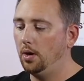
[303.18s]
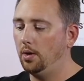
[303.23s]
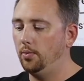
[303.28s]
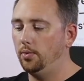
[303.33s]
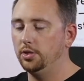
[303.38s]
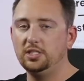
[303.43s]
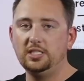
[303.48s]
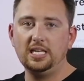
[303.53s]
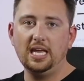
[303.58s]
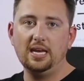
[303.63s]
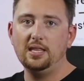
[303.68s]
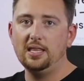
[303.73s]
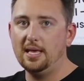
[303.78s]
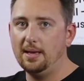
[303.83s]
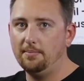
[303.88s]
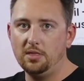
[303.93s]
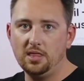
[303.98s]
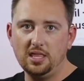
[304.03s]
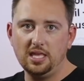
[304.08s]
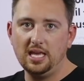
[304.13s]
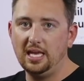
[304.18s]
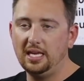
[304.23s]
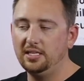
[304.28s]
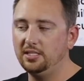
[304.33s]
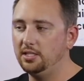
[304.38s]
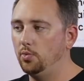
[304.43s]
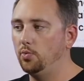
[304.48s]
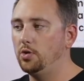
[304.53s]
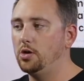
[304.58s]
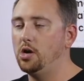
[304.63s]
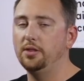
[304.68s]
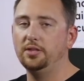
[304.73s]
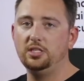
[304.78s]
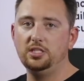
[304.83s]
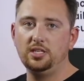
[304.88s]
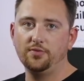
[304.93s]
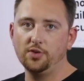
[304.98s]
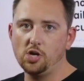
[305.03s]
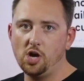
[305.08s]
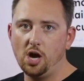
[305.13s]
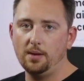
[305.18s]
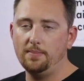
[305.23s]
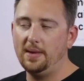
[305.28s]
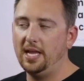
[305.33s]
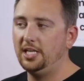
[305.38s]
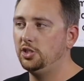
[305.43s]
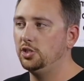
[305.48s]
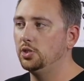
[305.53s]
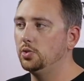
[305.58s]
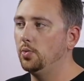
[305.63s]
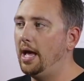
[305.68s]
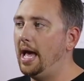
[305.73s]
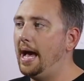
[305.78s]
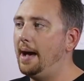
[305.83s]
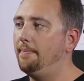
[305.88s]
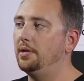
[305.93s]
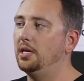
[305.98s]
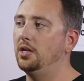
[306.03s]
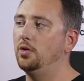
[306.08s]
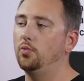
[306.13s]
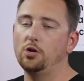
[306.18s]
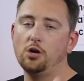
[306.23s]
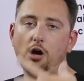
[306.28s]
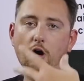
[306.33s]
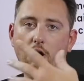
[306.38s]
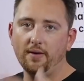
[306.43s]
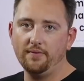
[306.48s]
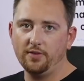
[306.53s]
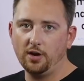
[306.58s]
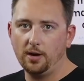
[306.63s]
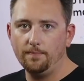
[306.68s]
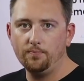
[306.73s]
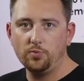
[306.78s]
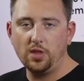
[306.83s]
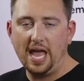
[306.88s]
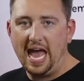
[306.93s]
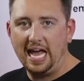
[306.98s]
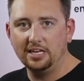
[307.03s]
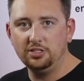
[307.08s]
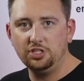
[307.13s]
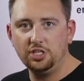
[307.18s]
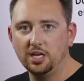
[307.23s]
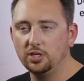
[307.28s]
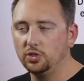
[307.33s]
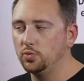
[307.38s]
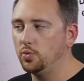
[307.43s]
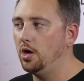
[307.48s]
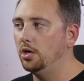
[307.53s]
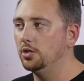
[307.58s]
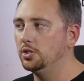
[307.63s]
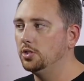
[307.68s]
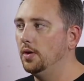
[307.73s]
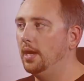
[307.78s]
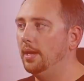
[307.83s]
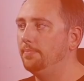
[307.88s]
where we'll send them things and where all these different automations will happen and where all of our ad channels will also